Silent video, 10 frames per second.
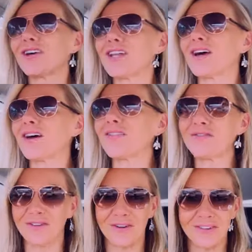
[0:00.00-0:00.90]
Like,
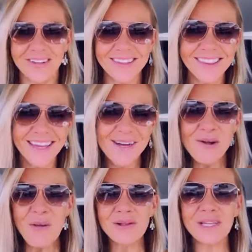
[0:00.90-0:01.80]
let's make it
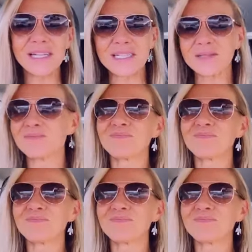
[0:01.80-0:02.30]
freaking awesome.